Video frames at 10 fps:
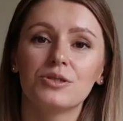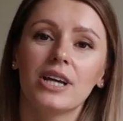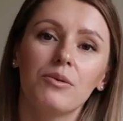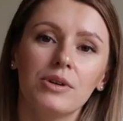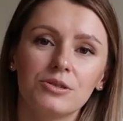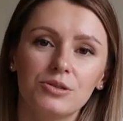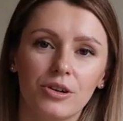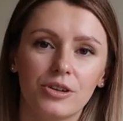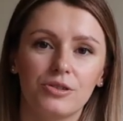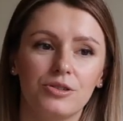today I wanted to
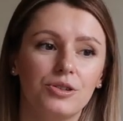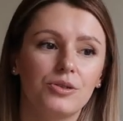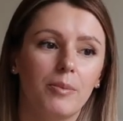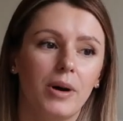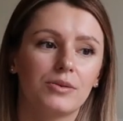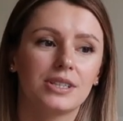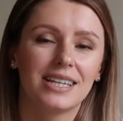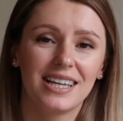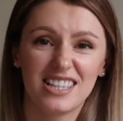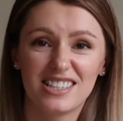talk to you
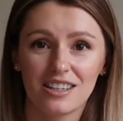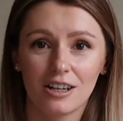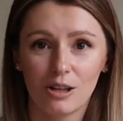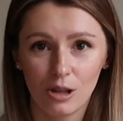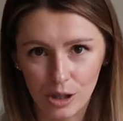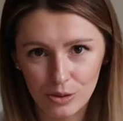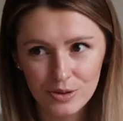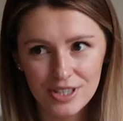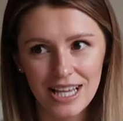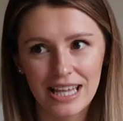about kids'
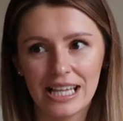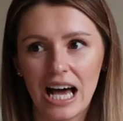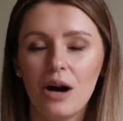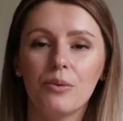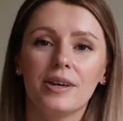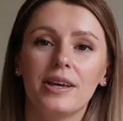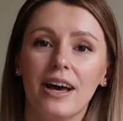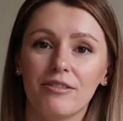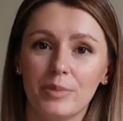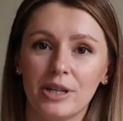clothes and how we have